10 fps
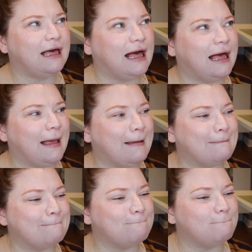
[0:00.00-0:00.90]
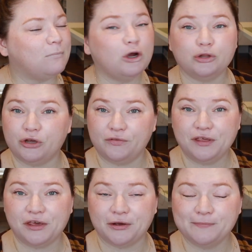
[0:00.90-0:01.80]
earlier in the
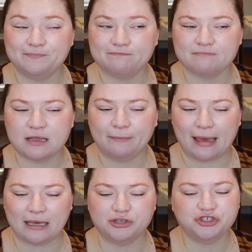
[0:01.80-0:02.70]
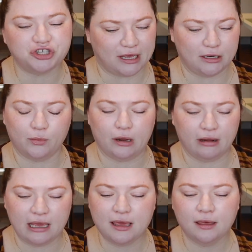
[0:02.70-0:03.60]
year, back in
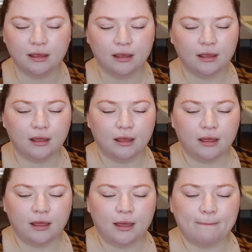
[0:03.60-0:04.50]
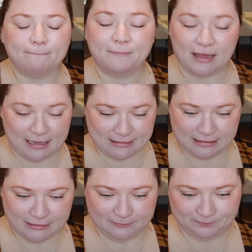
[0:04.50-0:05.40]
January, but